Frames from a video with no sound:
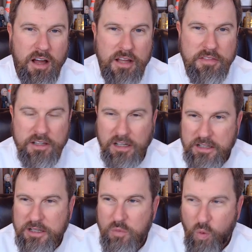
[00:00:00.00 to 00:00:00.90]
I think
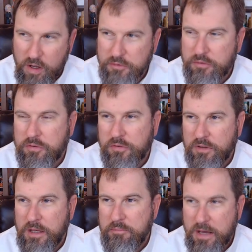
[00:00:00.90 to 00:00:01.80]
Lincoln was,
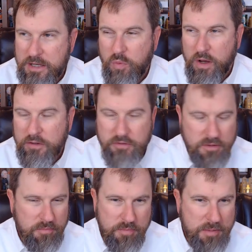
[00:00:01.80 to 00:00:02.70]
in many ways,
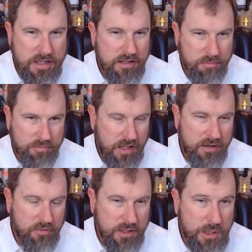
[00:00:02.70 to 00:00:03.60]
and maybe he,
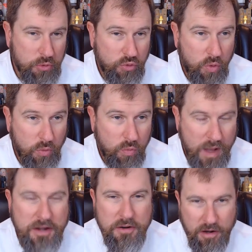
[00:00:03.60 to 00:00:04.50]
I don't think he was
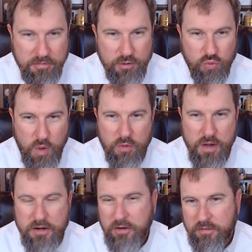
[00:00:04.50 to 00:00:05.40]
read enough. He was well
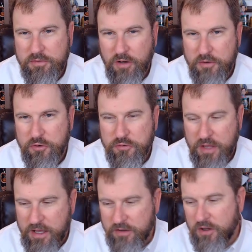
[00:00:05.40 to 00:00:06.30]
read enough to
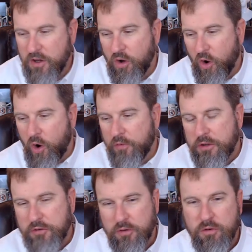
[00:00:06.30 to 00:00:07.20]
understand all
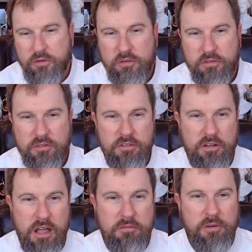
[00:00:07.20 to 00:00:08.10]
these other
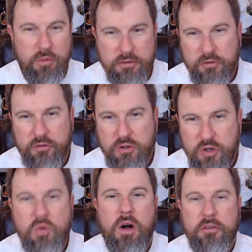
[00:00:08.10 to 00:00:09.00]
influences and
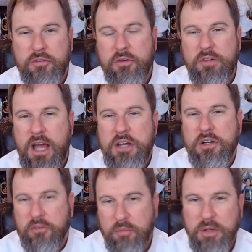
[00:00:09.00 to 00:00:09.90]
nuances of
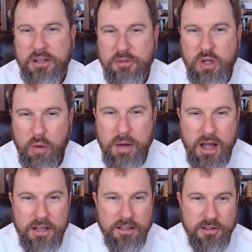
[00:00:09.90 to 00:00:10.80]
nationalism. But if you go
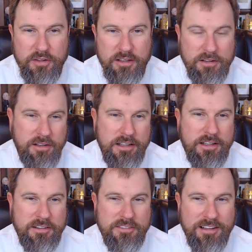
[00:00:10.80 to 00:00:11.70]
back and look at
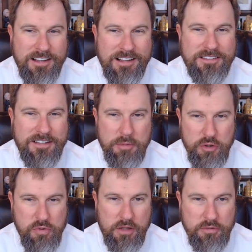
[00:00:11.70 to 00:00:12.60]
Lincoln's Lyceum
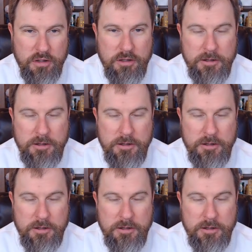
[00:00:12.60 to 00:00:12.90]
address